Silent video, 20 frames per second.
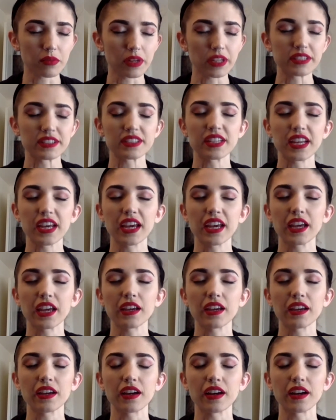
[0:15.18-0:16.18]

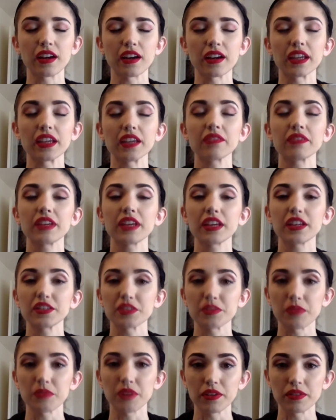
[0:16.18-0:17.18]
Wednesday evening,
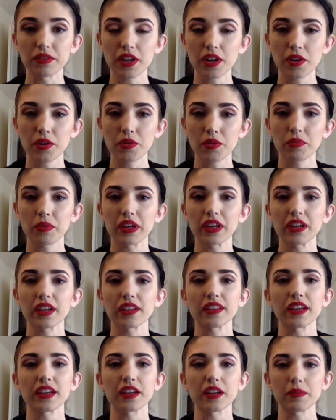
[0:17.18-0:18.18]
as you all know, we
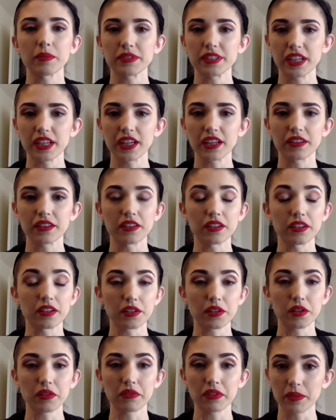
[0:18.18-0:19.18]
got that update, the
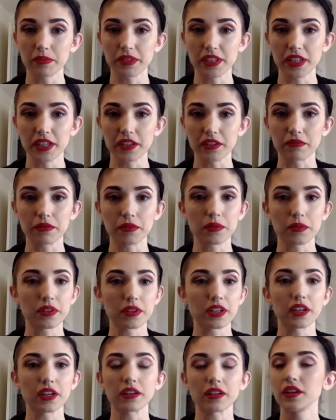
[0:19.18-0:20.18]
COVID update in
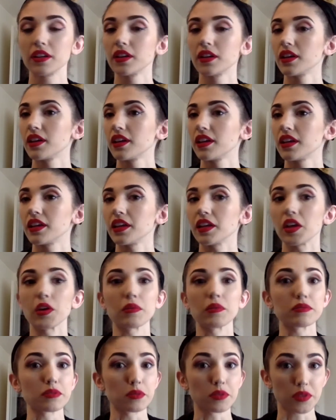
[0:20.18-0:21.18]
Florida.
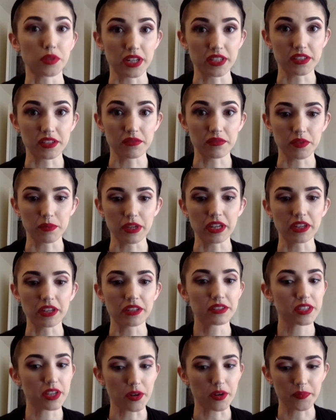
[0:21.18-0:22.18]
It was a little crazy for
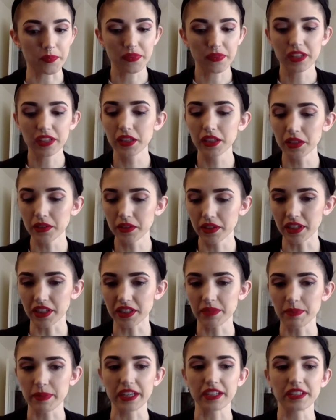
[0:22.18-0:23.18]
me, so a little
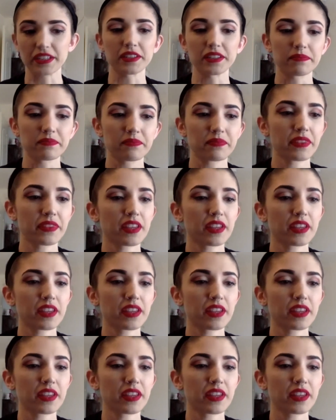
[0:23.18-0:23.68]
unexpected.